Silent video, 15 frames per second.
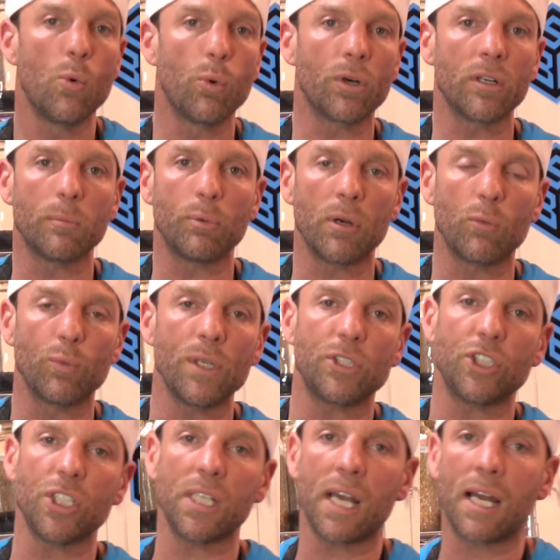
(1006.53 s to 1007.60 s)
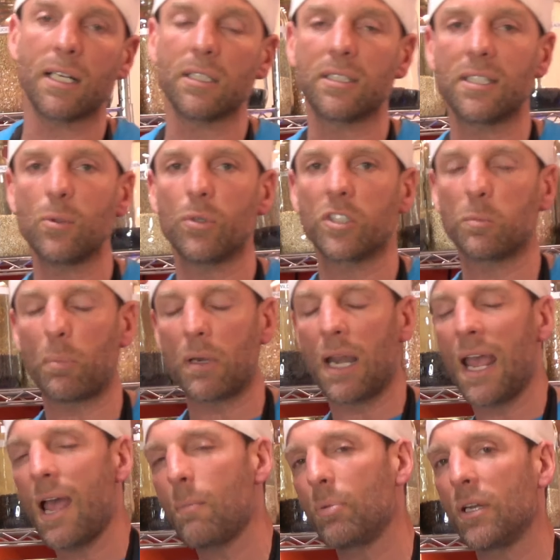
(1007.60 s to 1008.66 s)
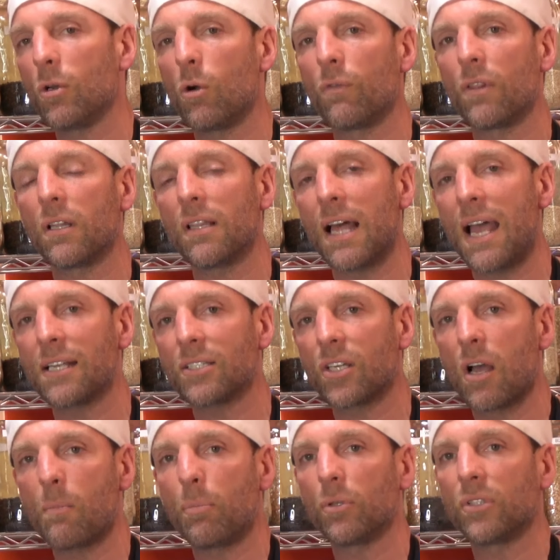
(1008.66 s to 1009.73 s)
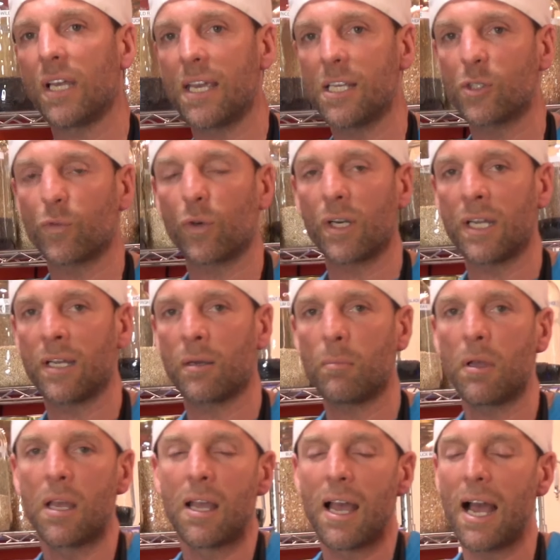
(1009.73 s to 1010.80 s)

We're going to bring Richie on and see what's been happening over the last couple days for him.